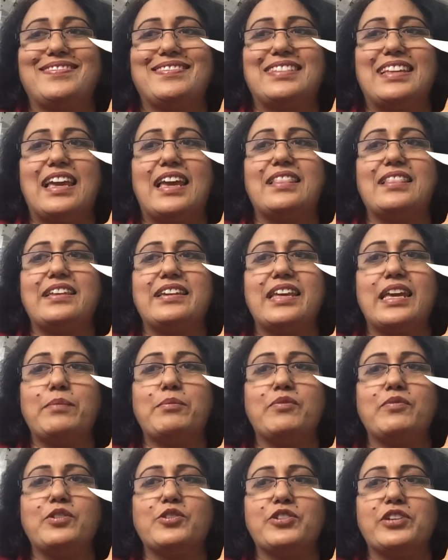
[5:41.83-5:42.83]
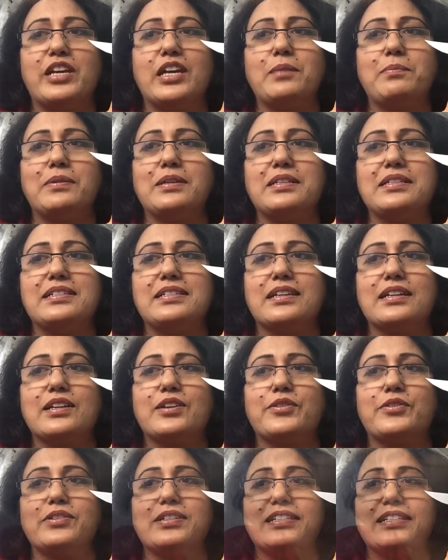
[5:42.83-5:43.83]
And the name of the shape is
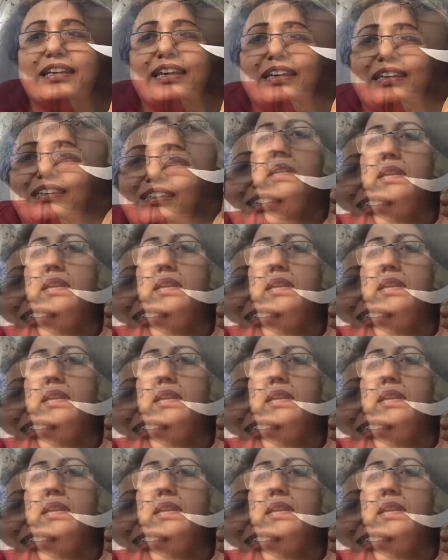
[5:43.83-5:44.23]
crescent.